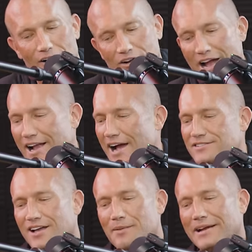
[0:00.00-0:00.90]
Okay,
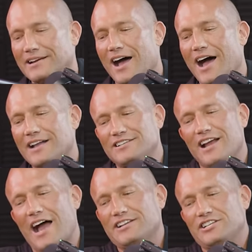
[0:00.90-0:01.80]
guys. I mean, I
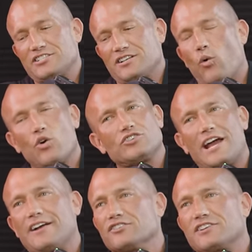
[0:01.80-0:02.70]
I just order
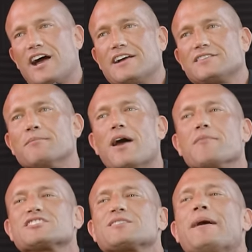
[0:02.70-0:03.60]
takers, guys. I'm
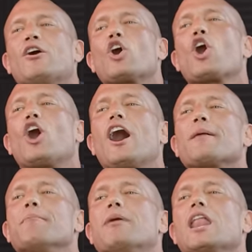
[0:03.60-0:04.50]
I'm smelling a lot
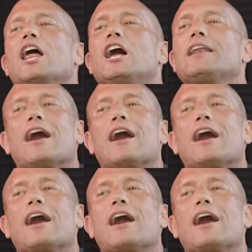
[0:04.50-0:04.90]
of blood.